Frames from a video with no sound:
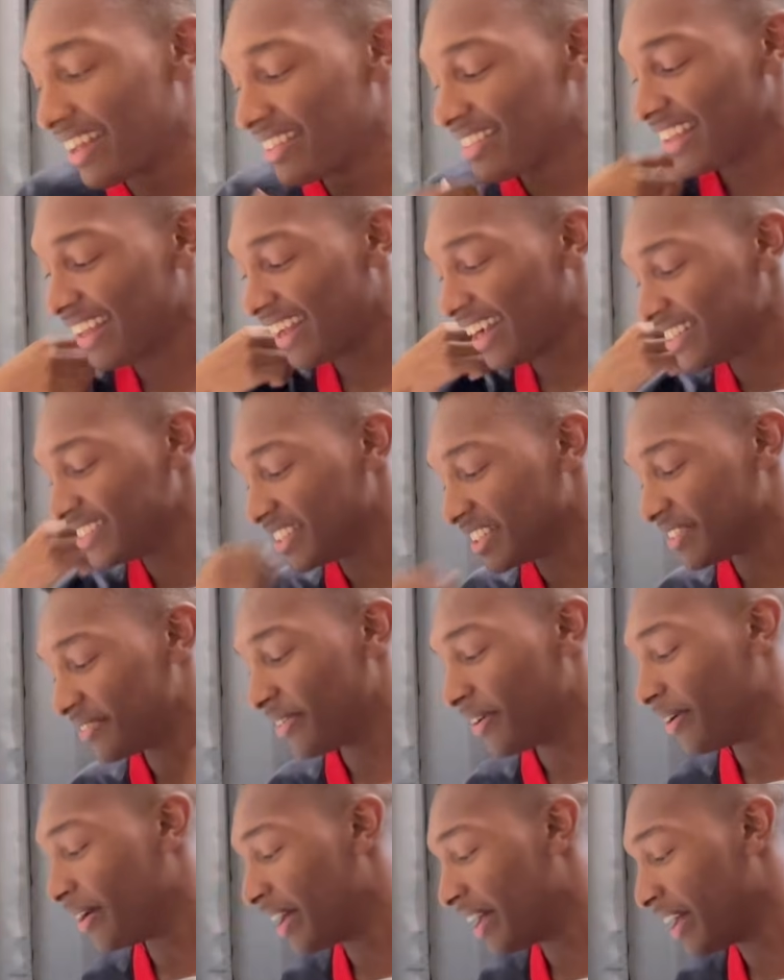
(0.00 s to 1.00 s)
think I just
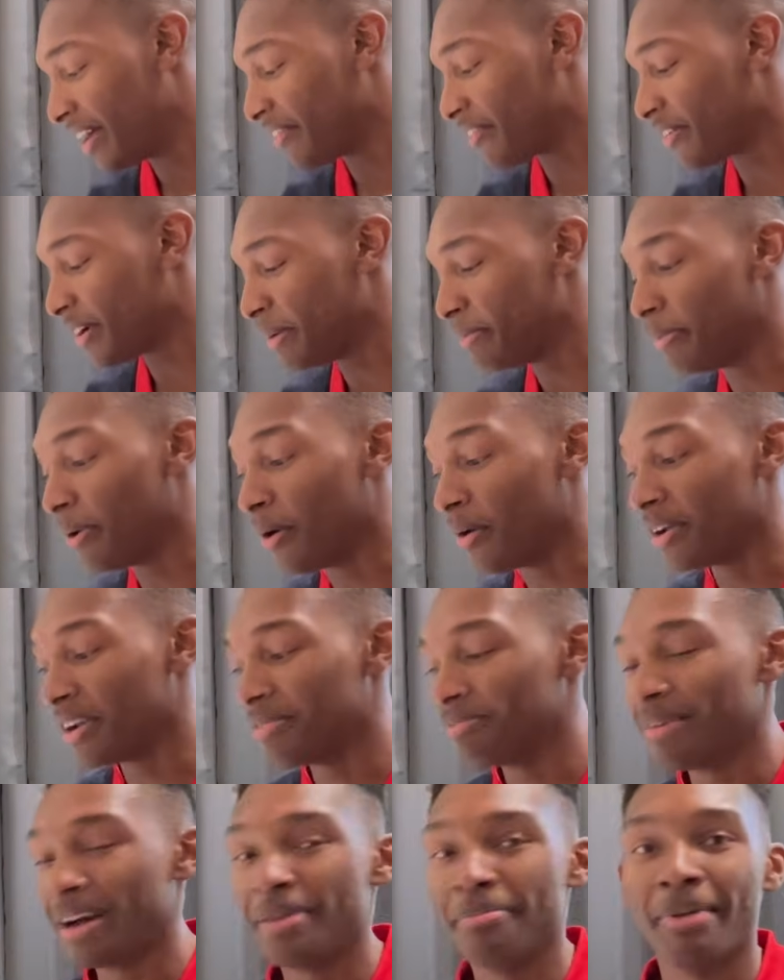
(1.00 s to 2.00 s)
felt every bone in
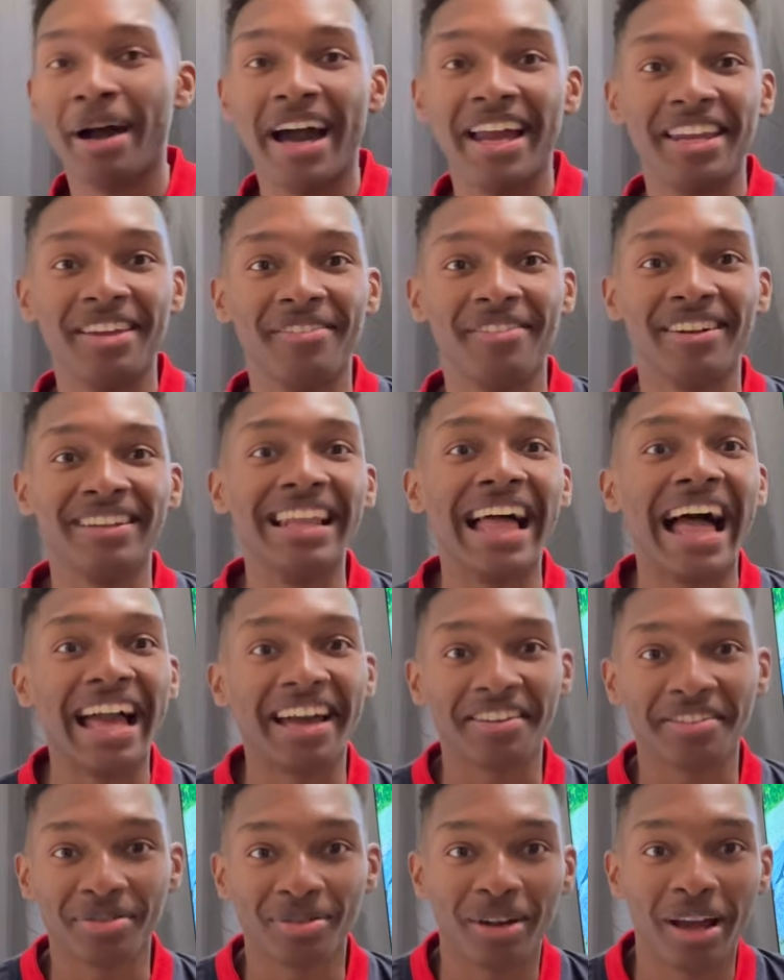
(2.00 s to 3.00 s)
my body
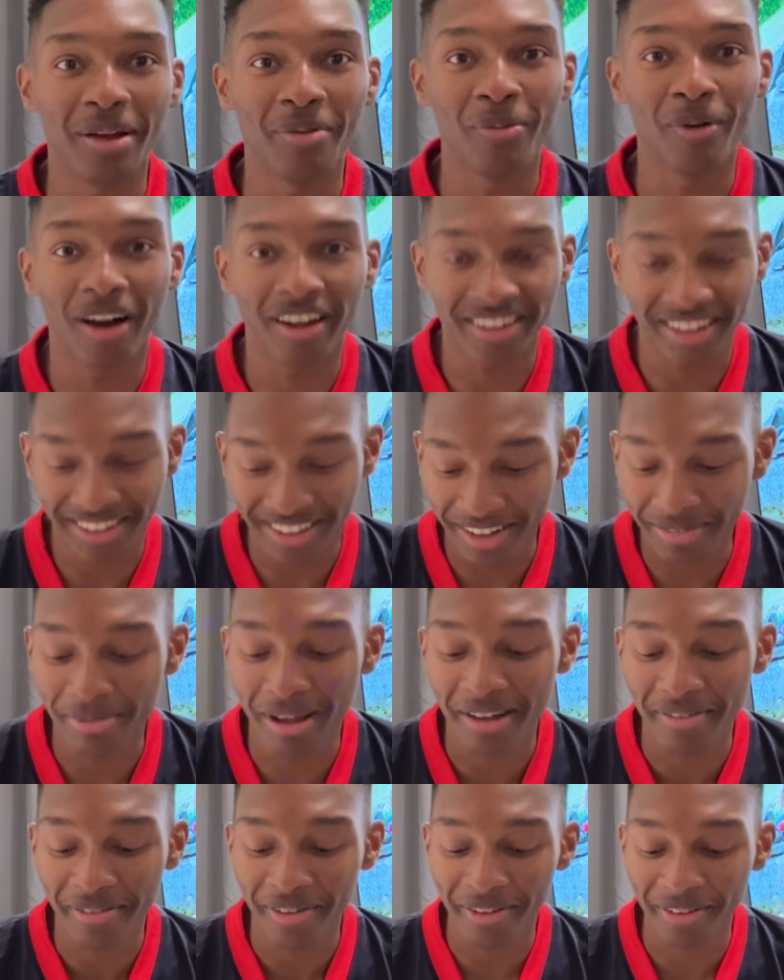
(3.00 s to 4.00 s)
relax when I walked into my
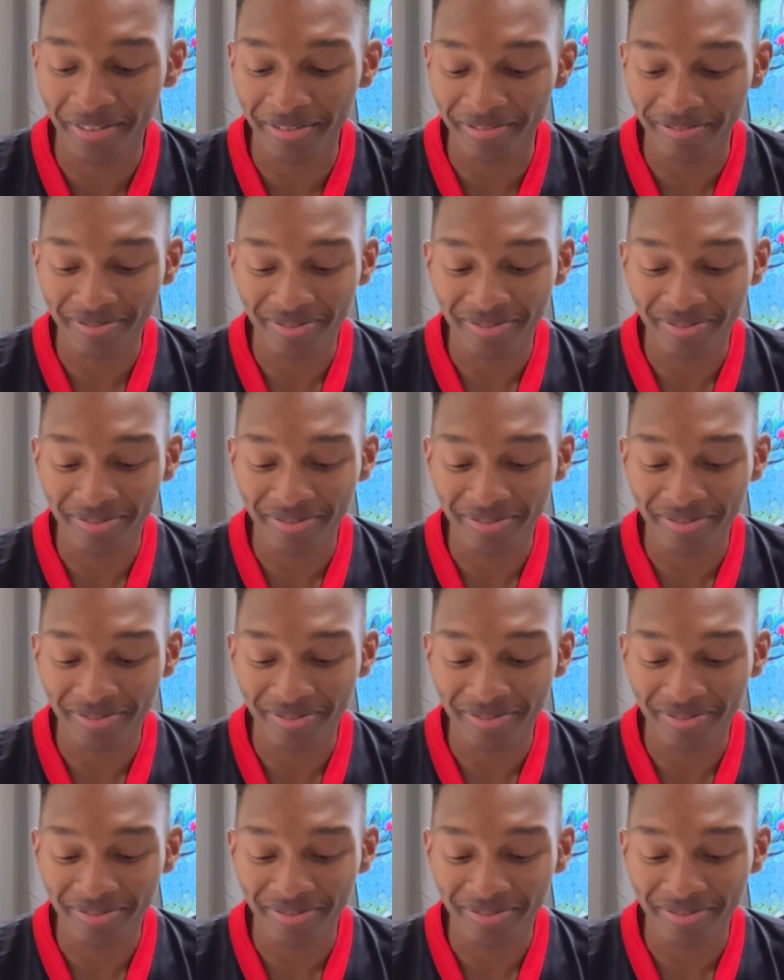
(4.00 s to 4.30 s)
room.